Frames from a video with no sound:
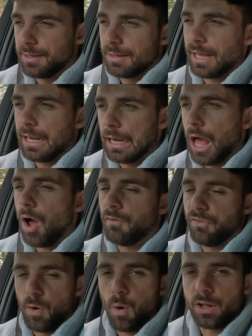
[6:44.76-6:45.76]
they
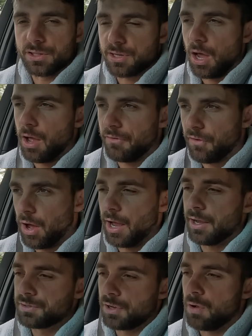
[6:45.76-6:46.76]
love a one tyre
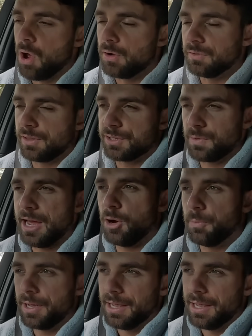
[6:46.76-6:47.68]
fire. So hopefully this will help